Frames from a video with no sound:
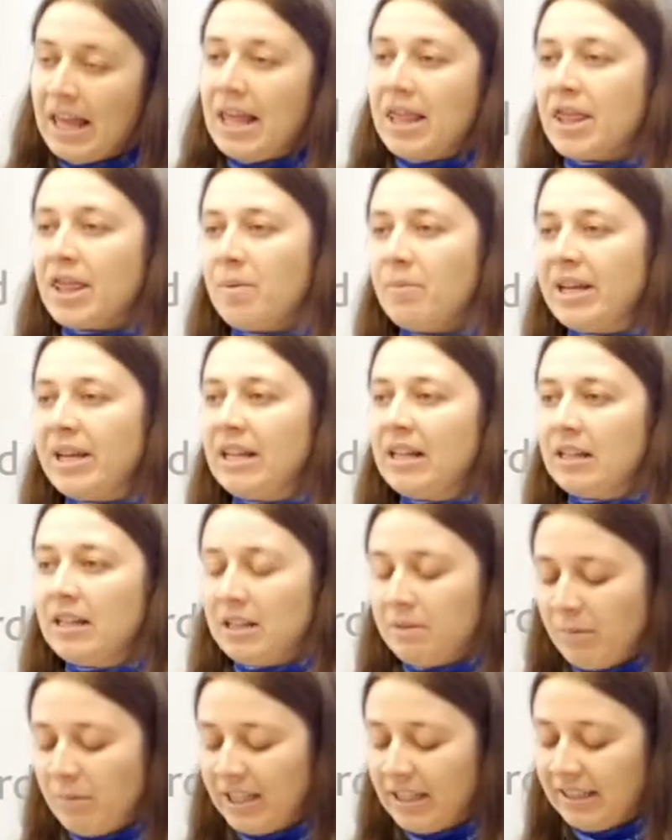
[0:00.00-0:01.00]
the
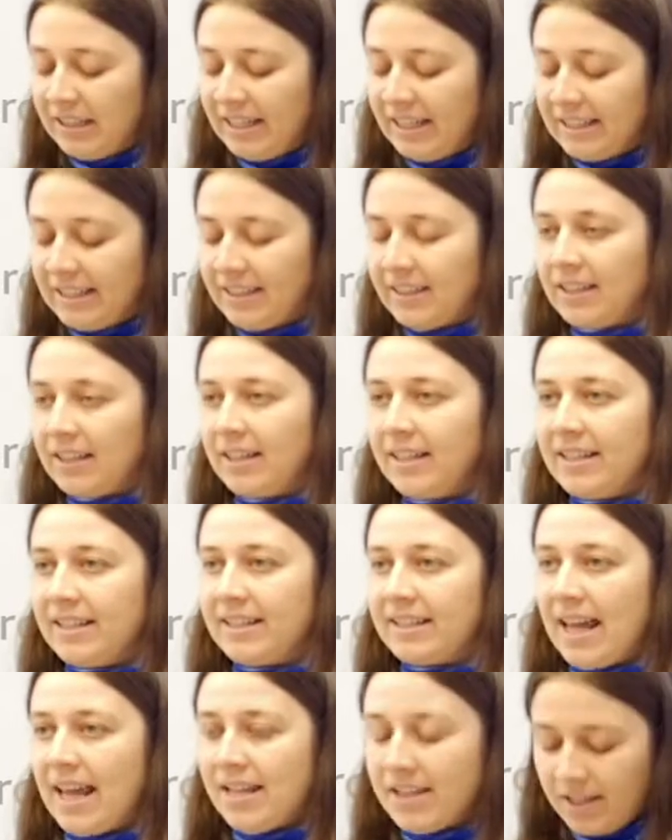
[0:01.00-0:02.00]
Middle East Studies
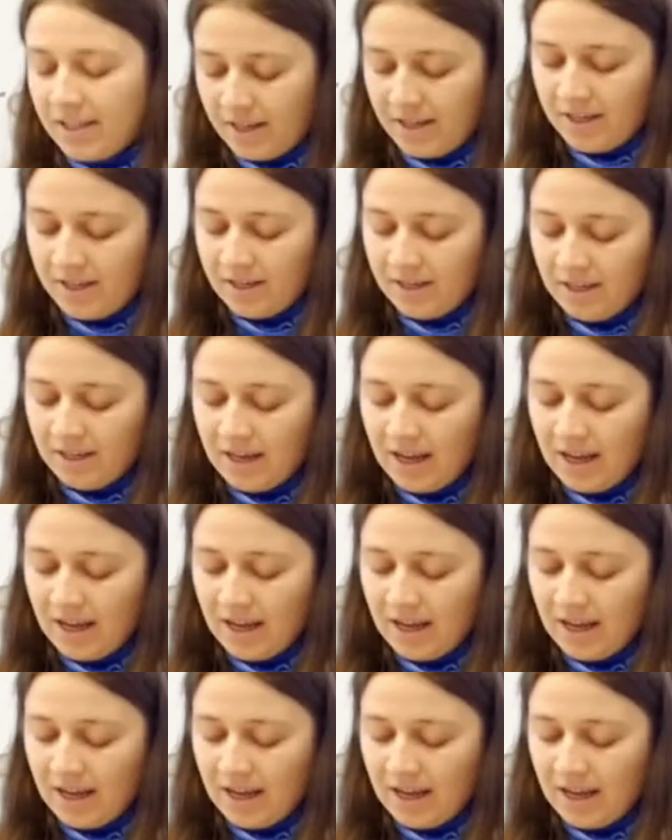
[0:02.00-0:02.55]
Center,